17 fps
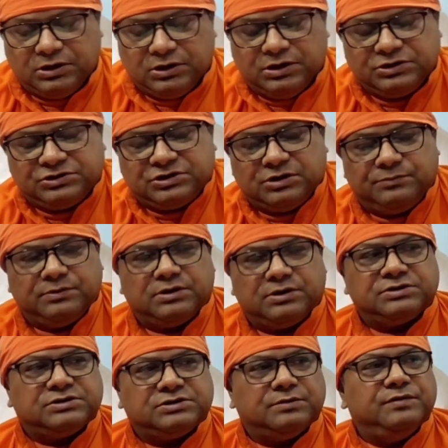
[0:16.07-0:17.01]

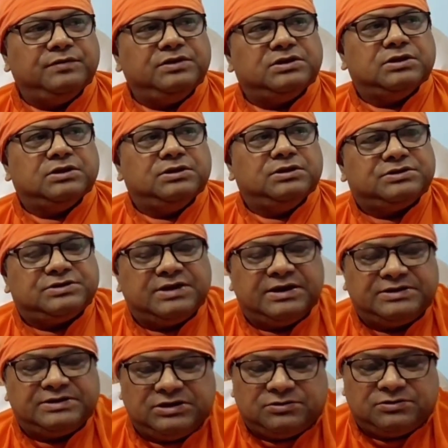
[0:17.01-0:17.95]
Astavakra Samhita, this
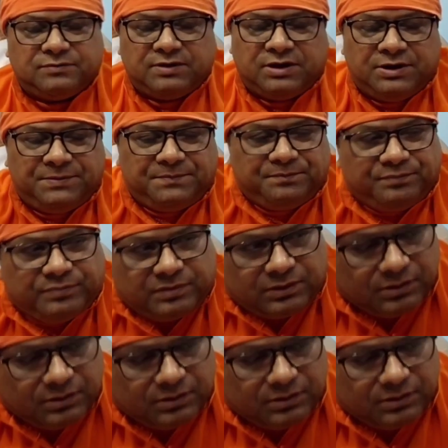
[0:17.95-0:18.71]
text is very